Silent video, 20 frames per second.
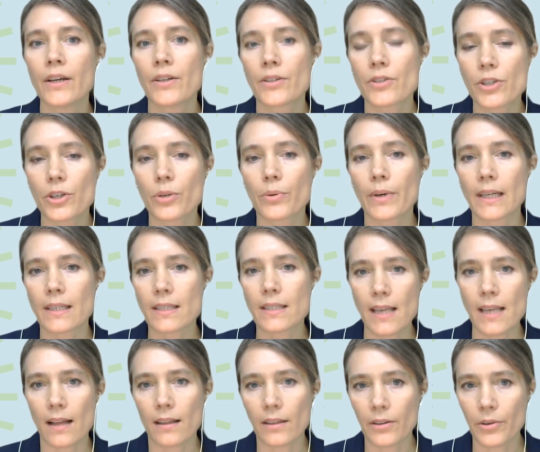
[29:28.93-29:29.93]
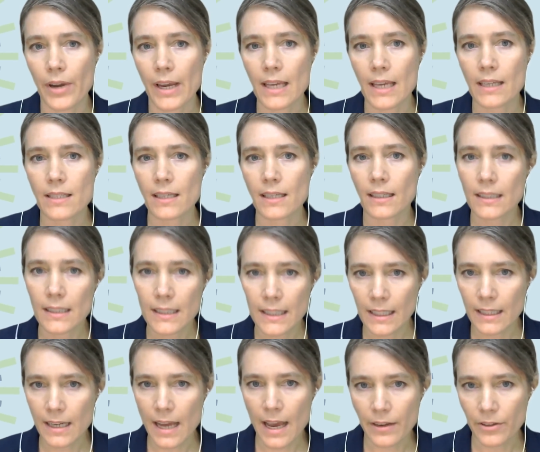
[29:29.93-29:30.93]
to accelerate
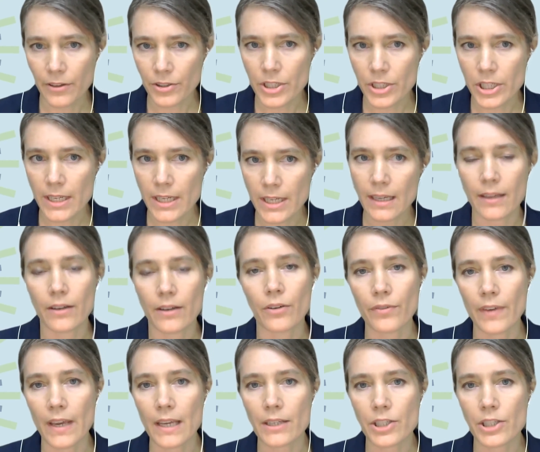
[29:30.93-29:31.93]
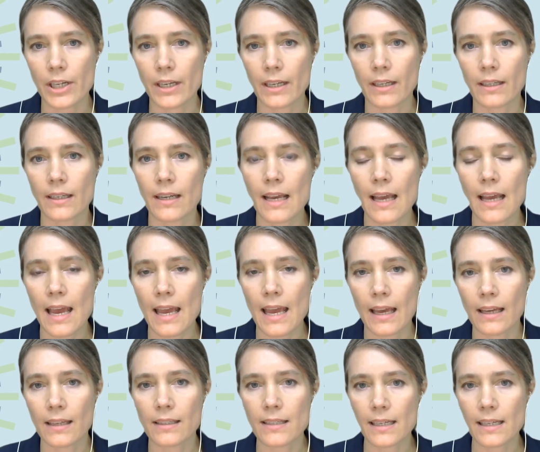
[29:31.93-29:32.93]
clean energy innovation.
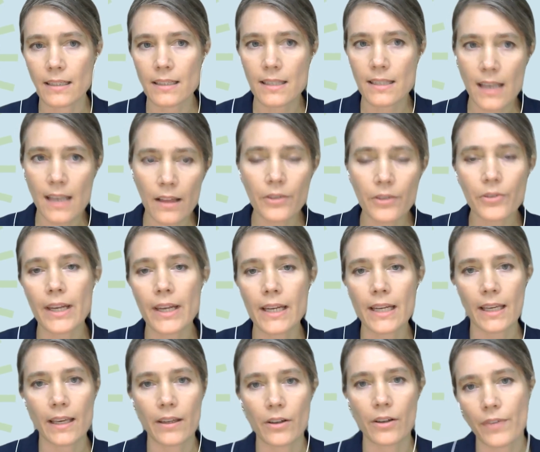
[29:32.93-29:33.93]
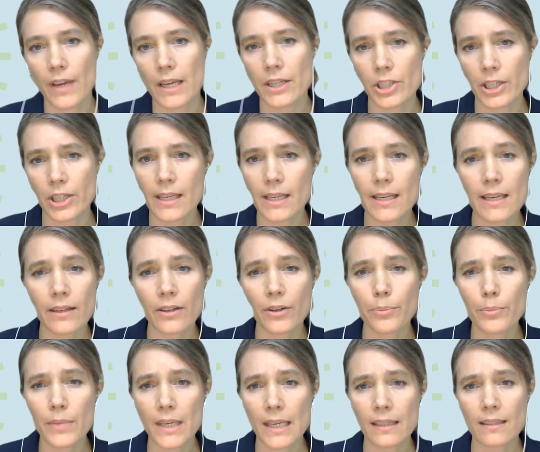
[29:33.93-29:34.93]
And accelerating innovation here
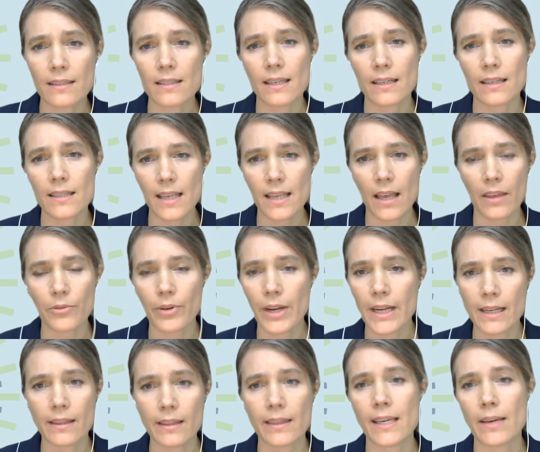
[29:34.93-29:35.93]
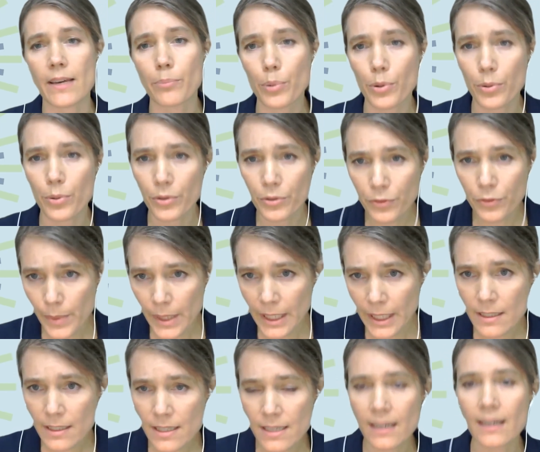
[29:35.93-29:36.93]
means accelerating the
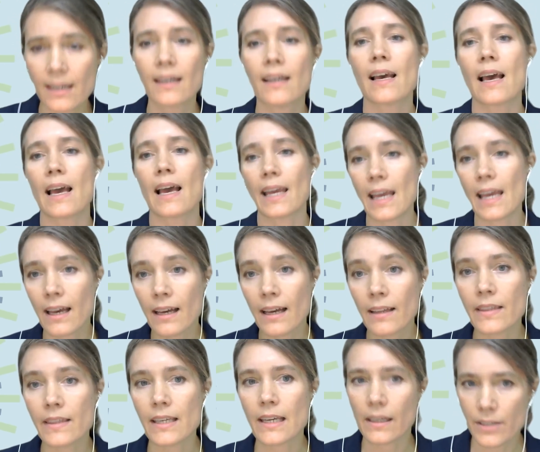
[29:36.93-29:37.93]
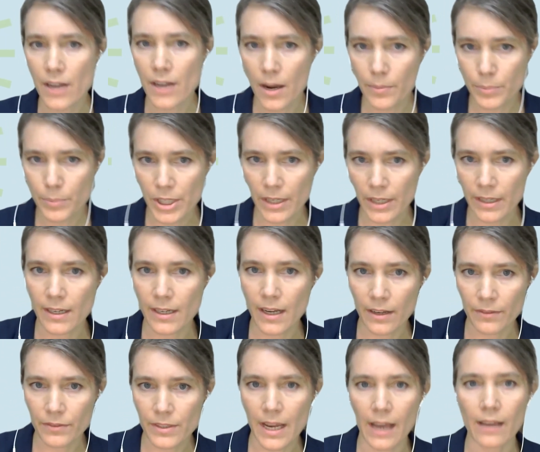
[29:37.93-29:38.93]
improvement and the adoption
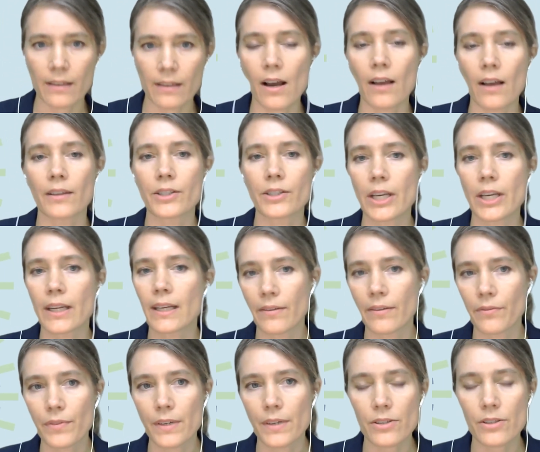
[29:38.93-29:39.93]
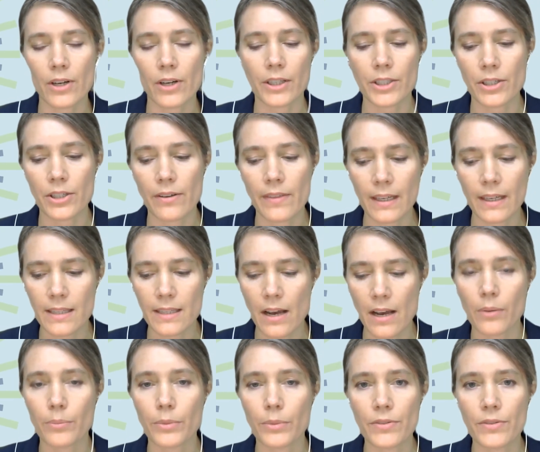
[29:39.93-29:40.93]
of technology and infrastructure. That's how
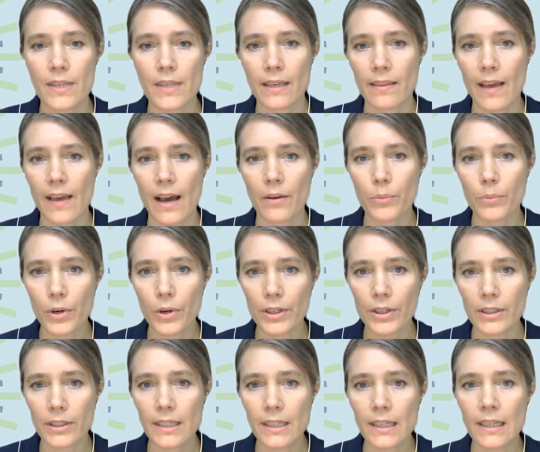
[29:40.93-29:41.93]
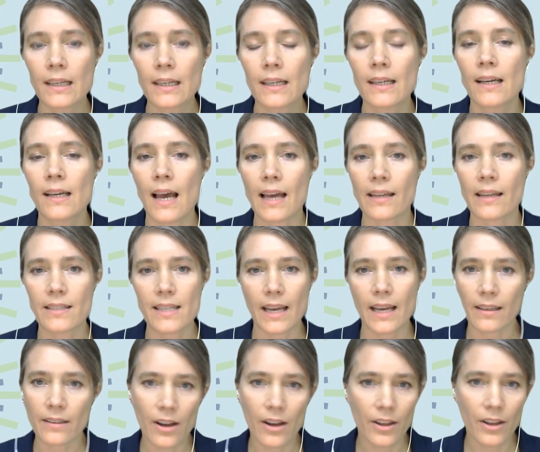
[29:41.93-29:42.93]
I'm using that word. And
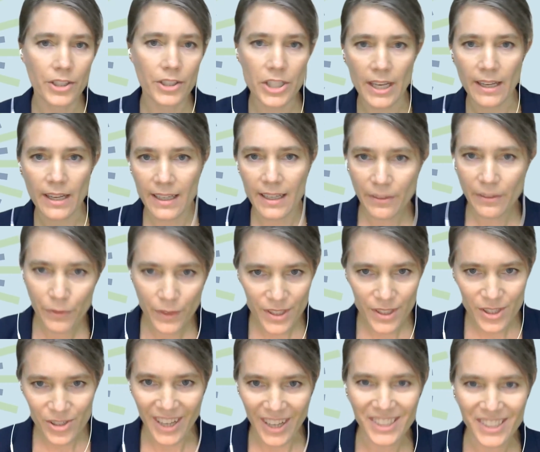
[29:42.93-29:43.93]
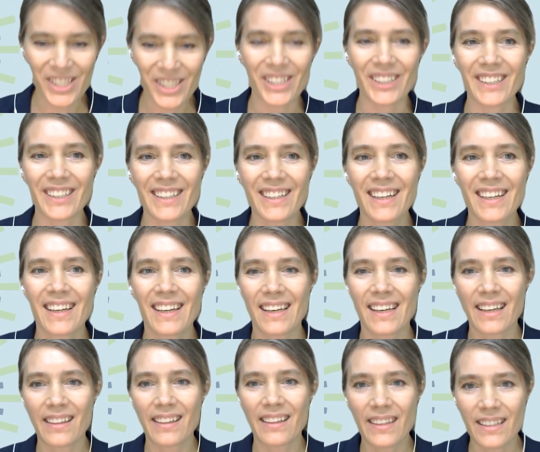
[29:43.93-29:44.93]
technology and infrastructure
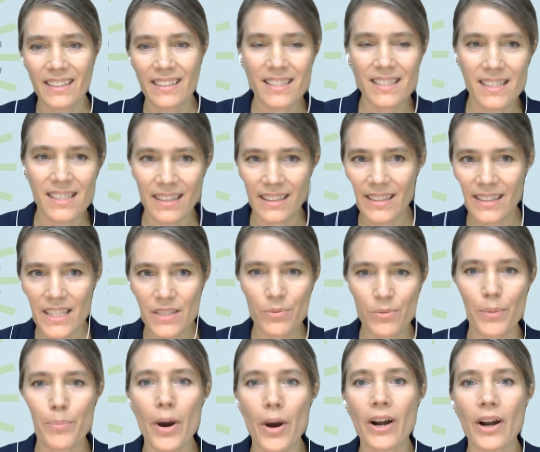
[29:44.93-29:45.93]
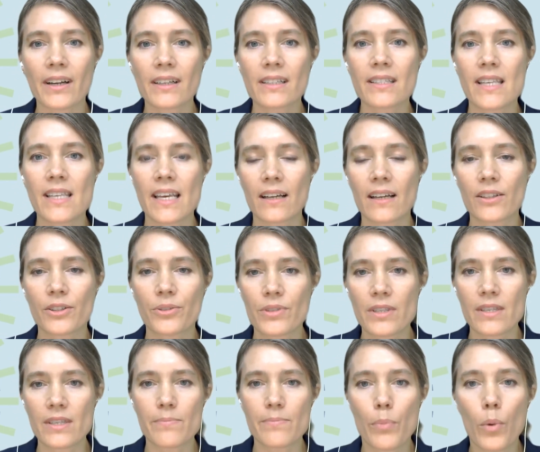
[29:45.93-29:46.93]
in these remarks includes
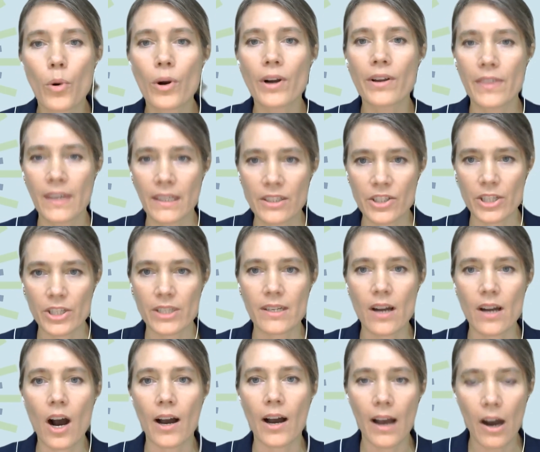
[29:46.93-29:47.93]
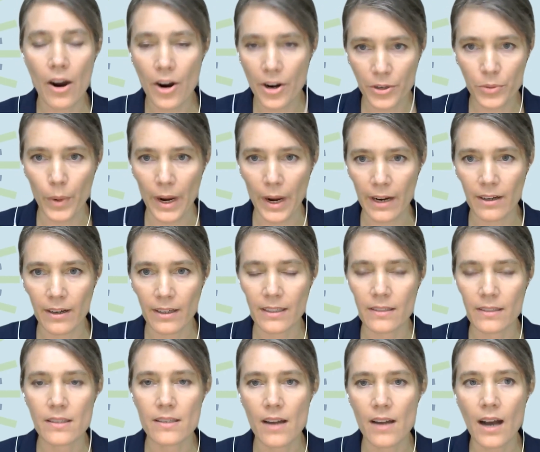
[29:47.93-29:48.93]
more than just hardware.
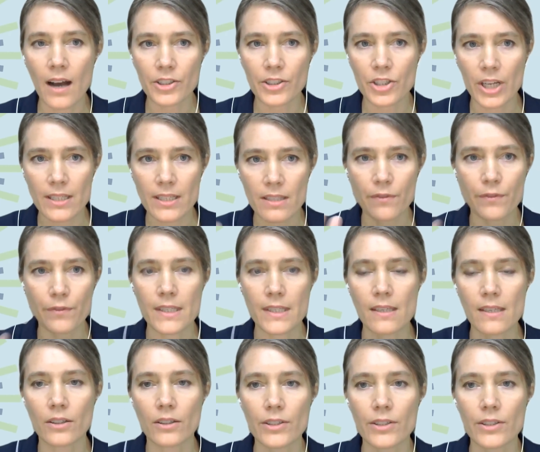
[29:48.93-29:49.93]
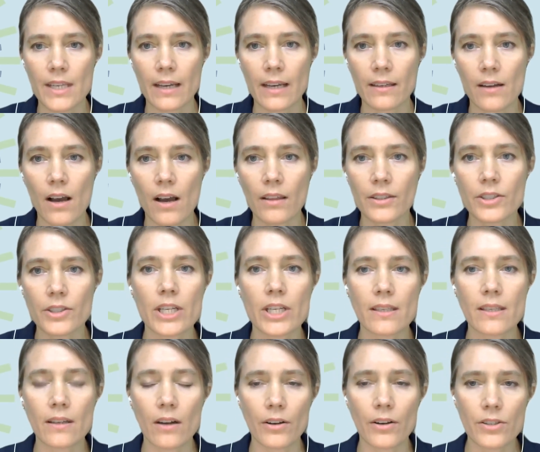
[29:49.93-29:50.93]
It's not just physical technologies,
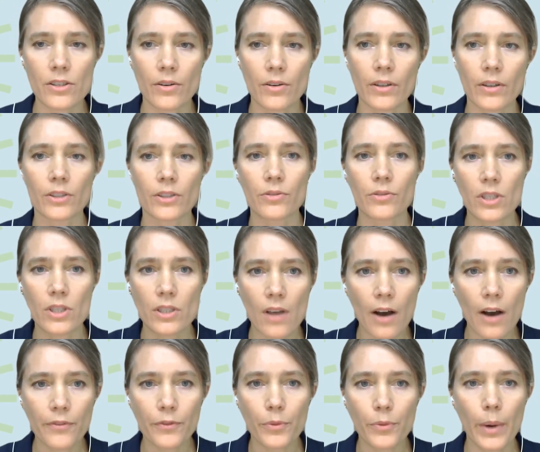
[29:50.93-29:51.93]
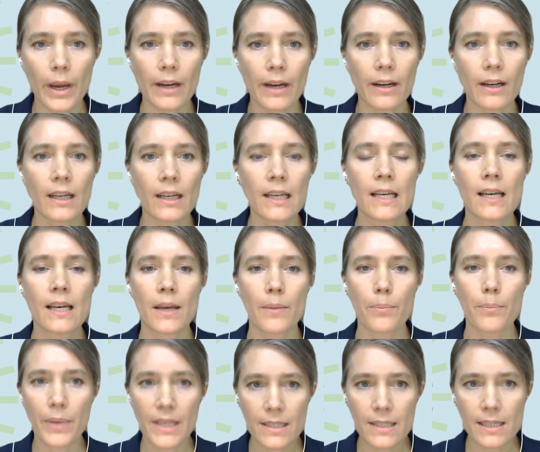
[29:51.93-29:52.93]
it also includes software,
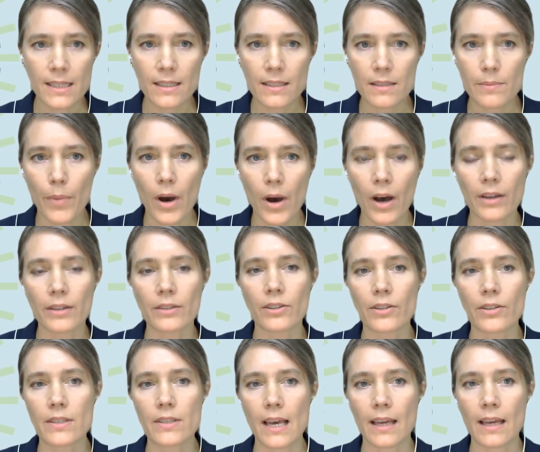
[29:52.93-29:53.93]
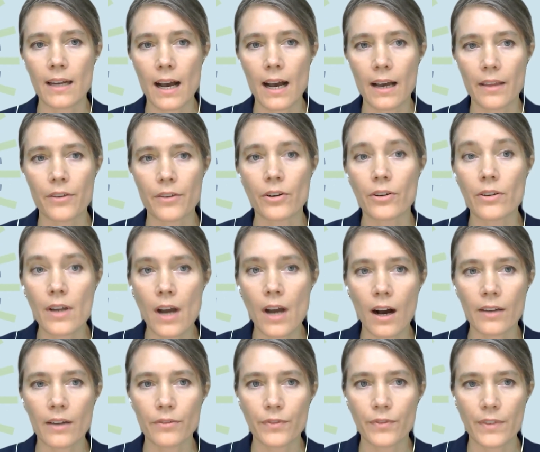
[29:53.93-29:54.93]
business models, and other
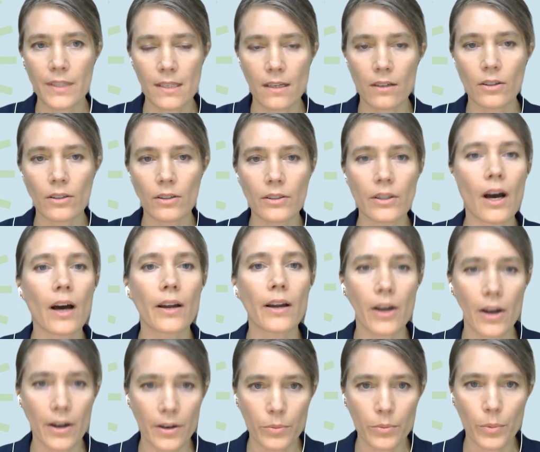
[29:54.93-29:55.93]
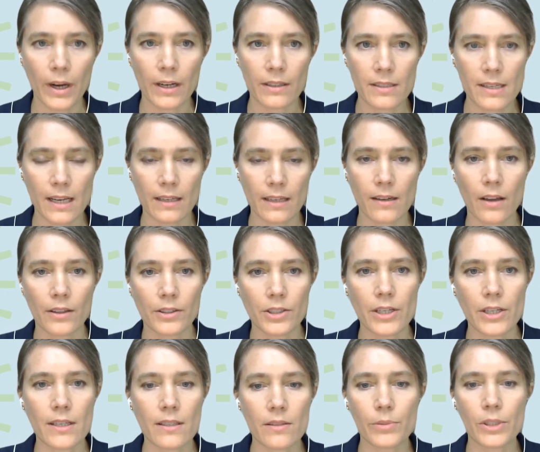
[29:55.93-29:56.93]
non-physical, non-hardware
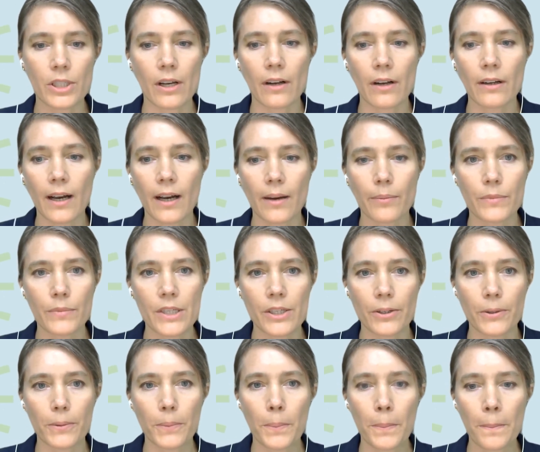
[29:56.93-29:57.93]
technologies, which I'll come to.